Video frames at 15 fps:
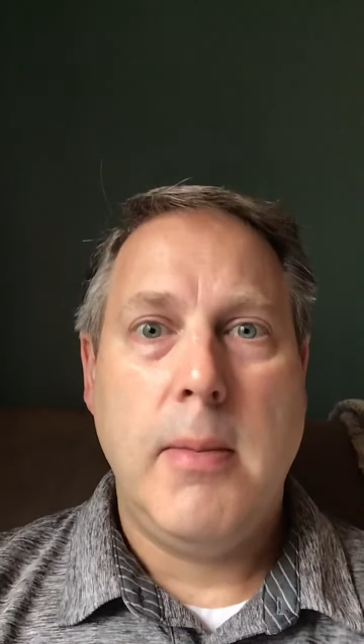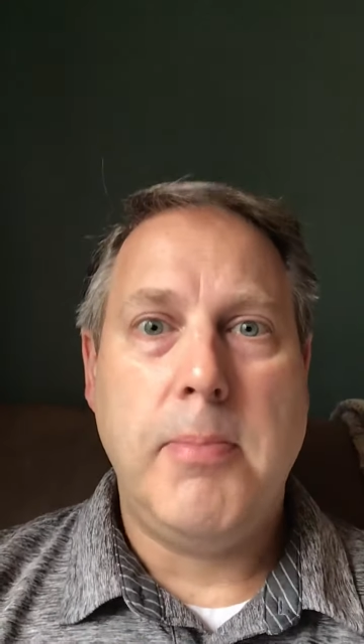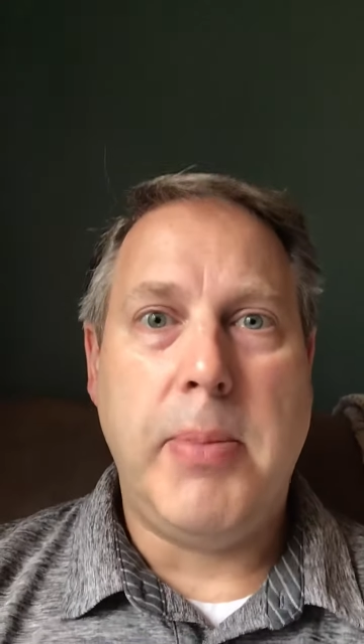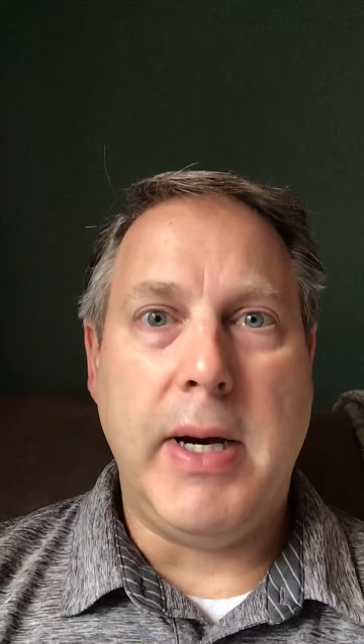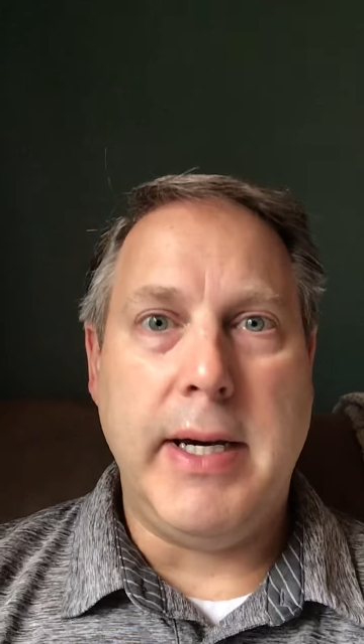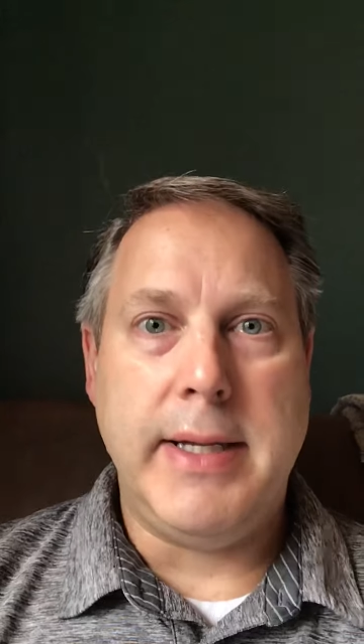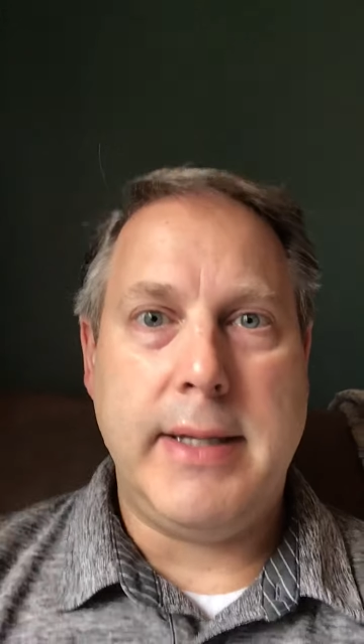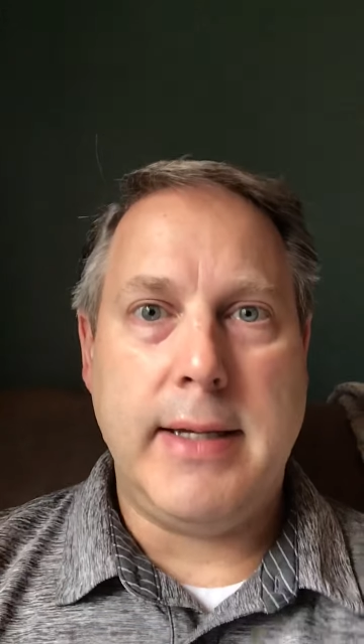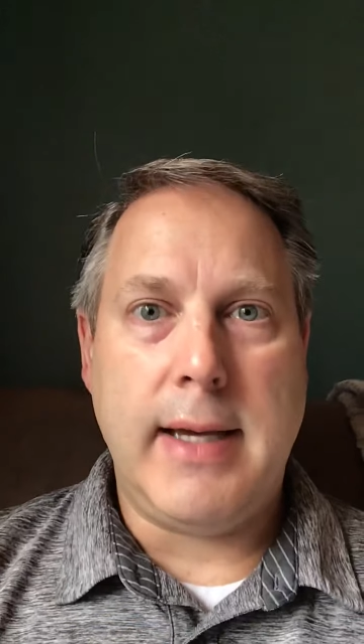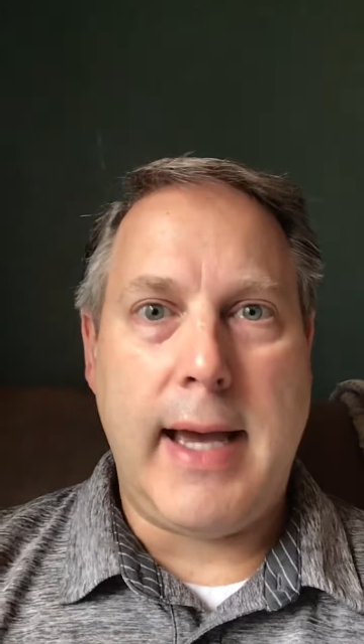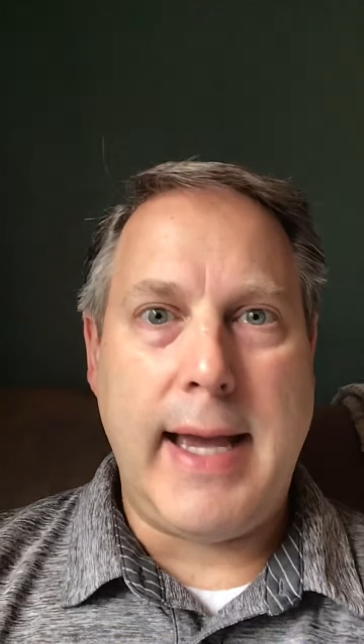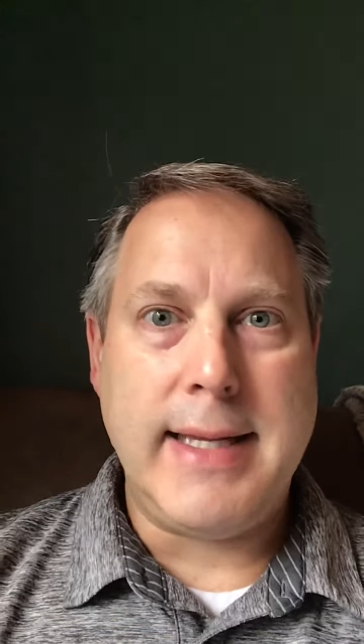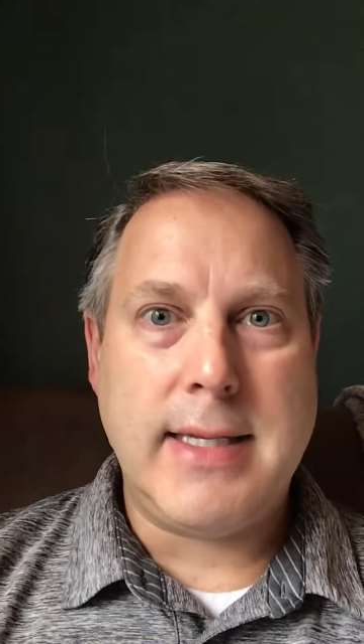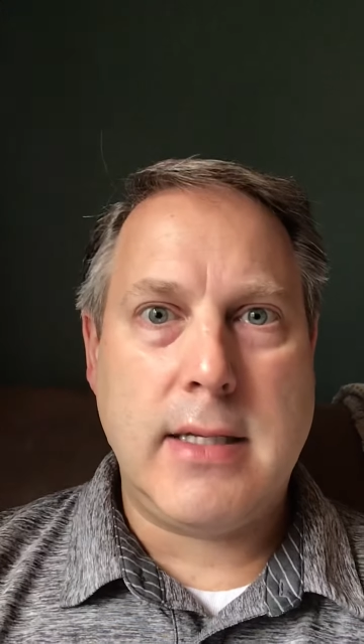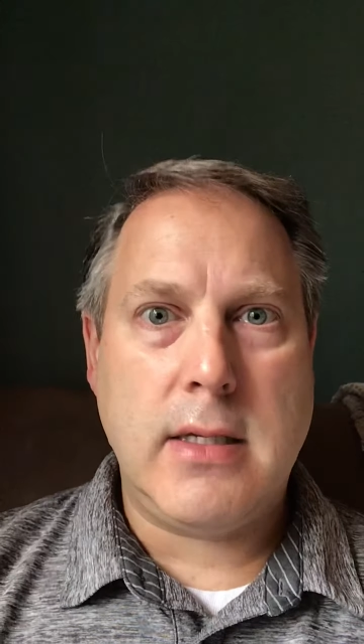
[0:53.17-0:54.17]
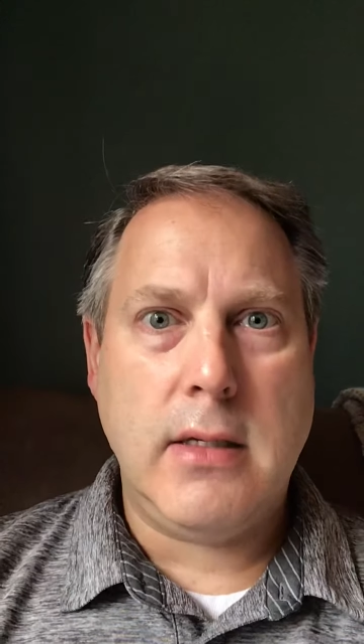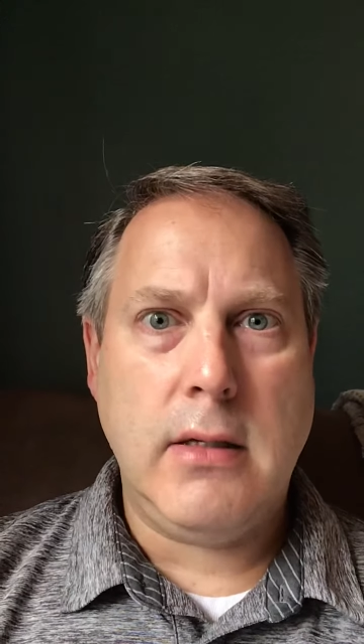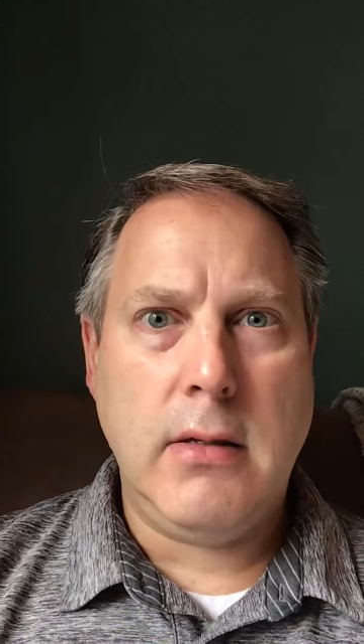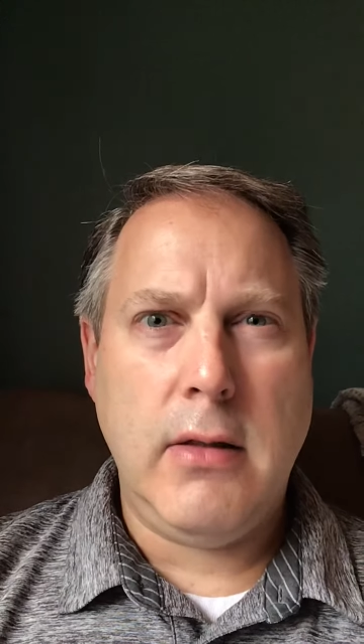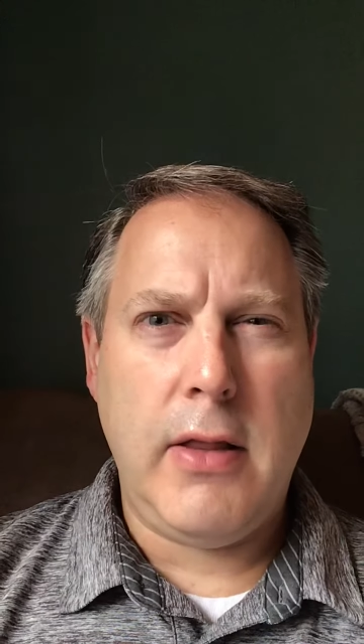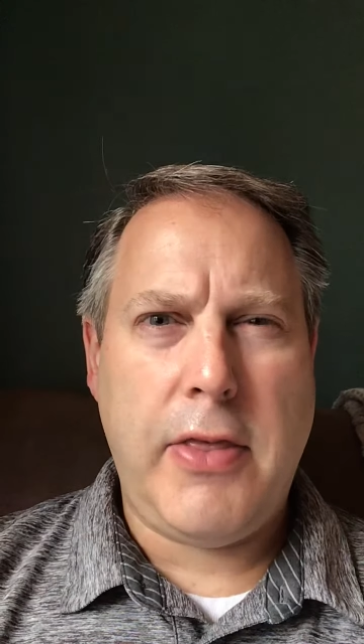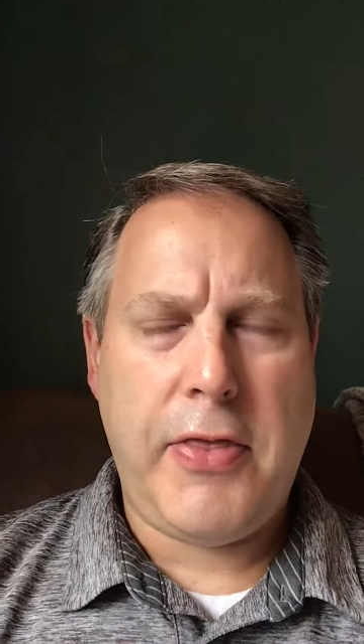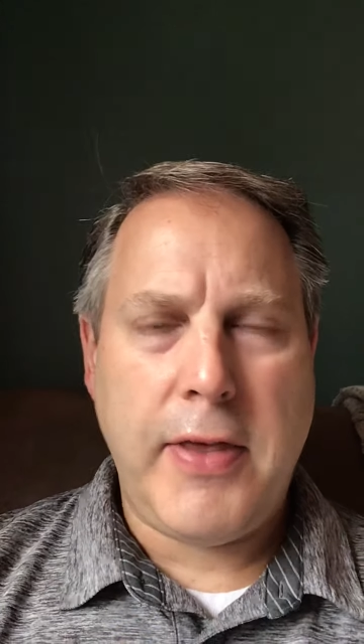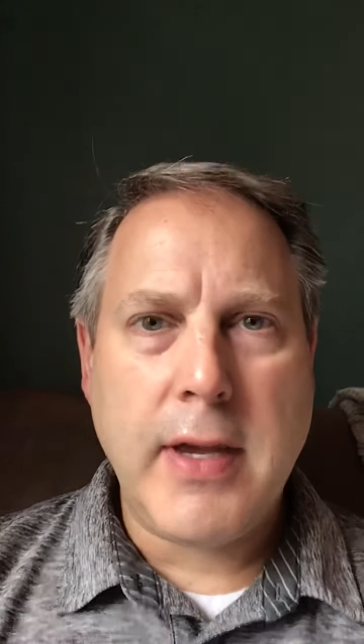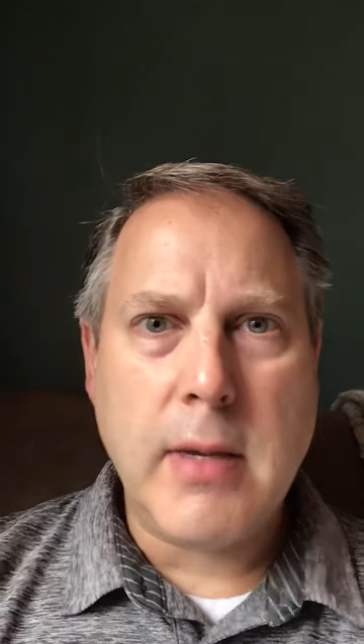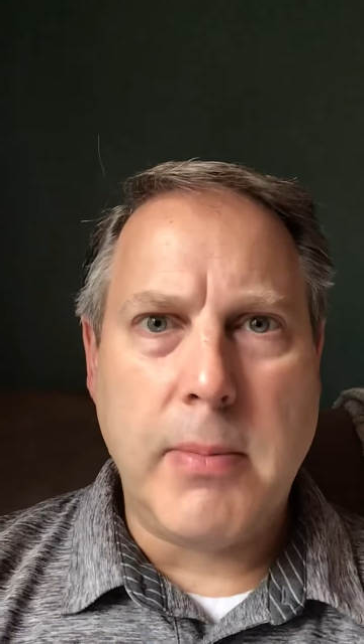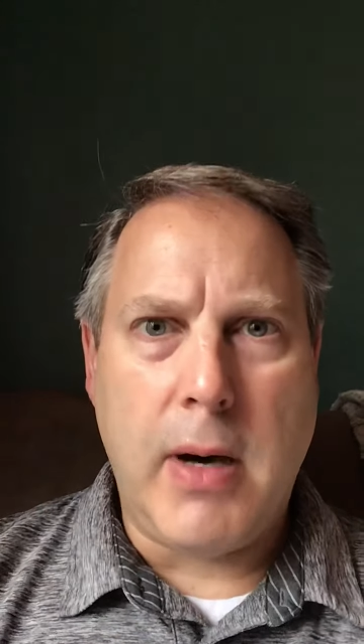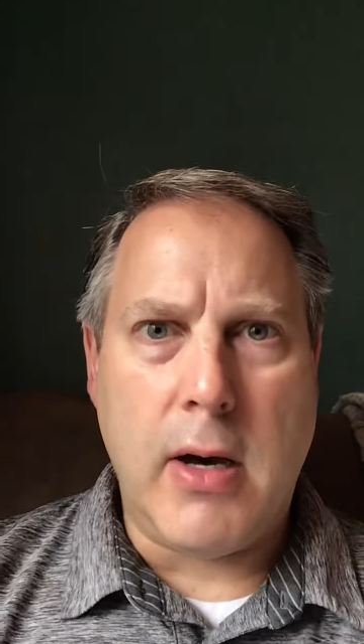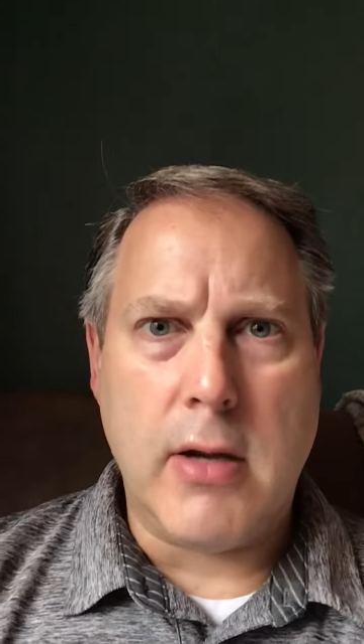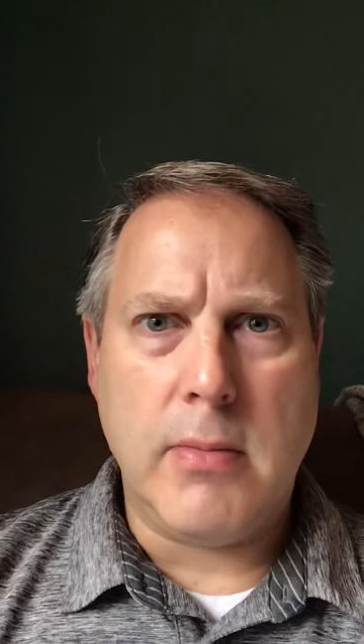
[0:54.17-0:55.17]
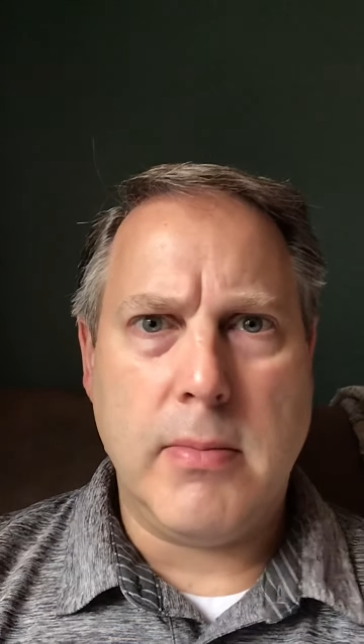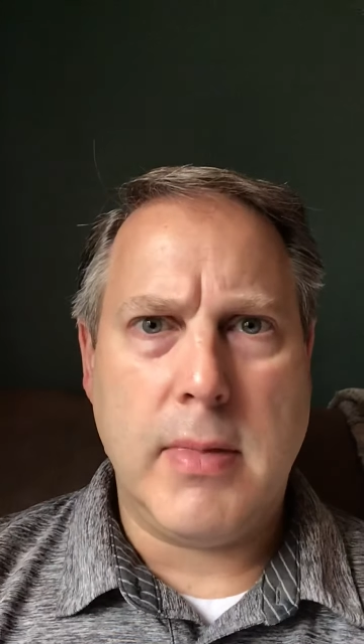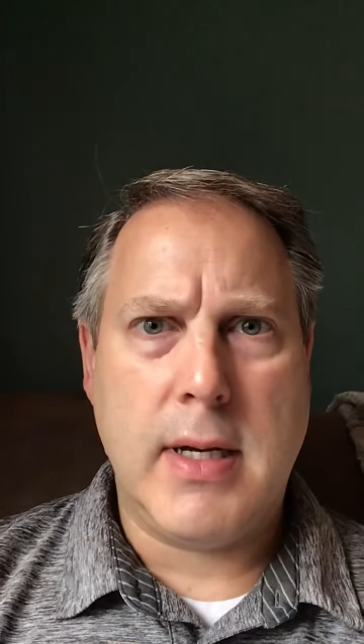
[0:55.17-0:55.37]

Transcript: But I still think about him